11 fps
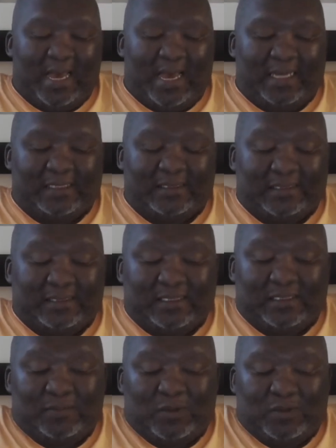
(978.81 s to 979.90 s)
And
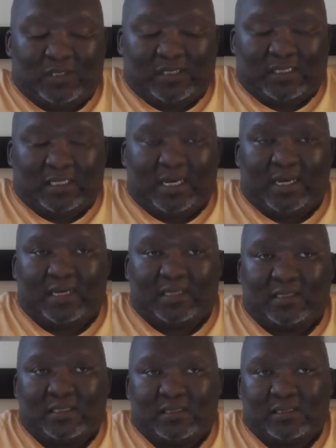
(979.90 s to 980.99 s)
this music
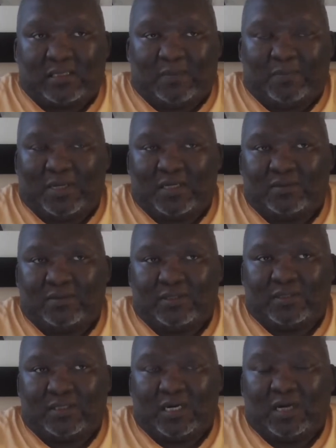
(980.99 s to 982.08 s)
is about
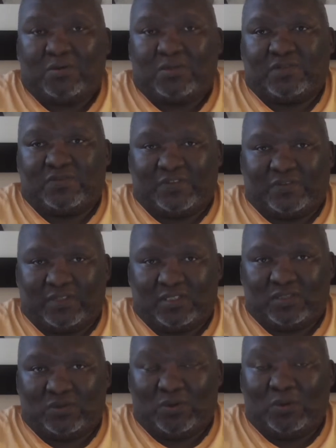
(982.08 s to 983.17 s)
150
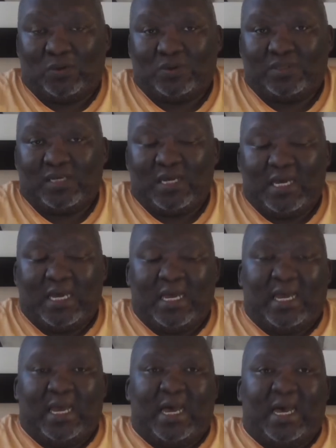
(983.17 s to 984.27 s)
years old.
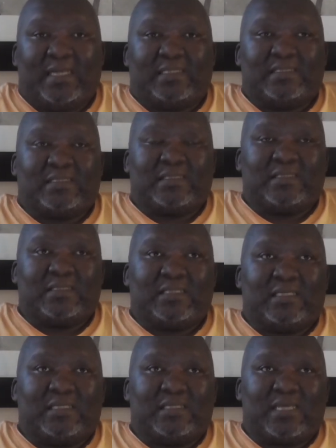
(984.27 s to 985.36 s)
And
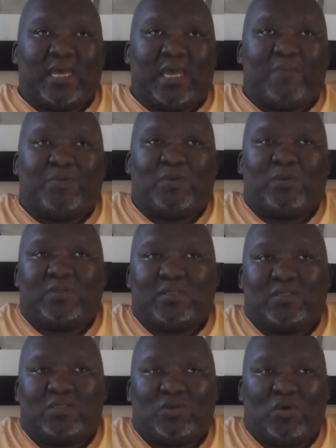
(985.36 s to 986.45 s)
it is a
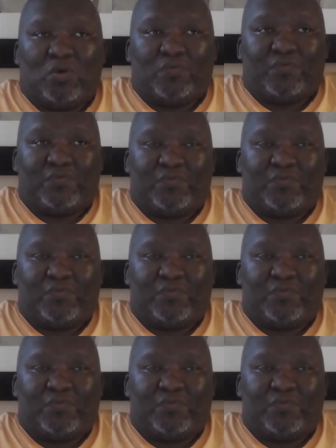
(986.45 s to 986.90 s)
product of